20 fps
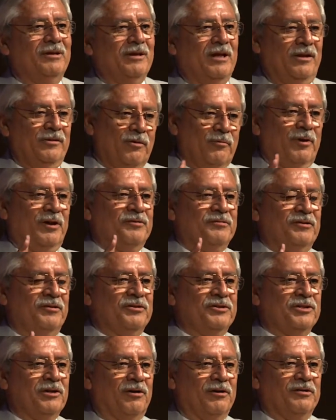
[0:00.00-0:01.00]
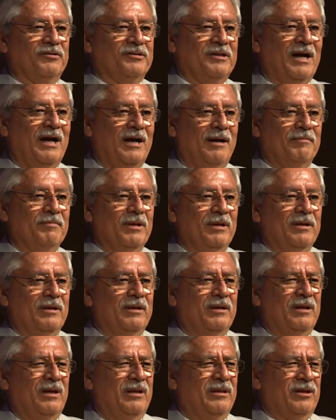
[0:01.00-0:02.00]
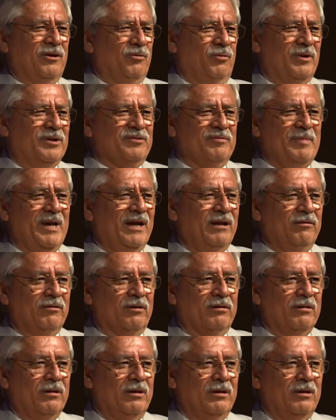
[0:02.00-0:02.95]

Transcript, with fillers: and the rest of the sharks stop. And they go, What's the matter?